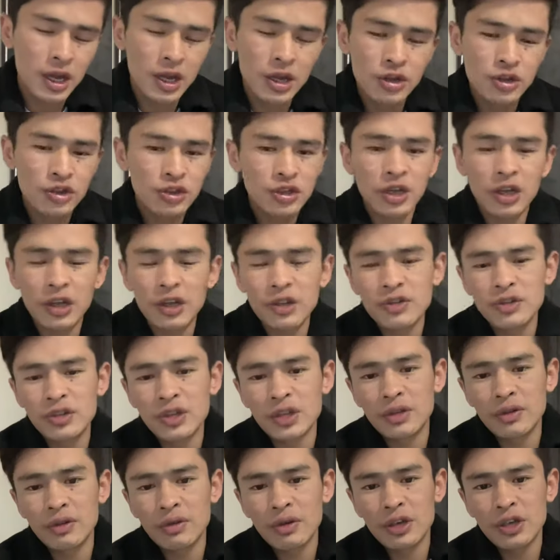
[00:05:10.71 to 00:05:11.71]
second
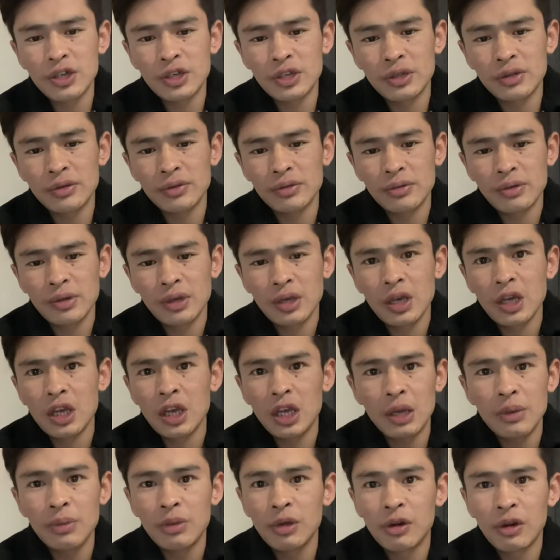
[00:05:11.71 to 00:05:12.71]
generation
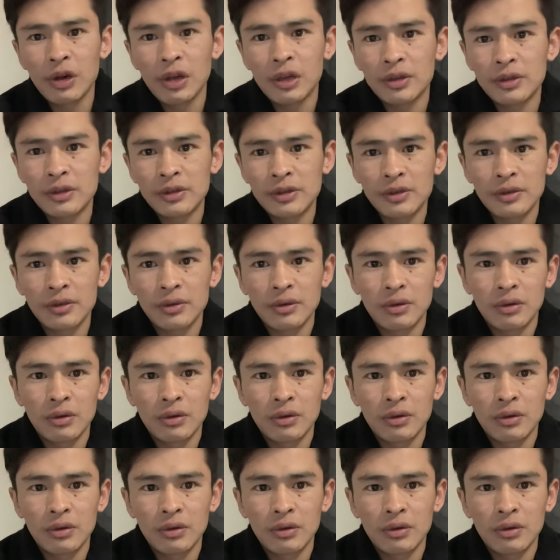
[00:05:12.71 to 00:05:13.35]
immigrants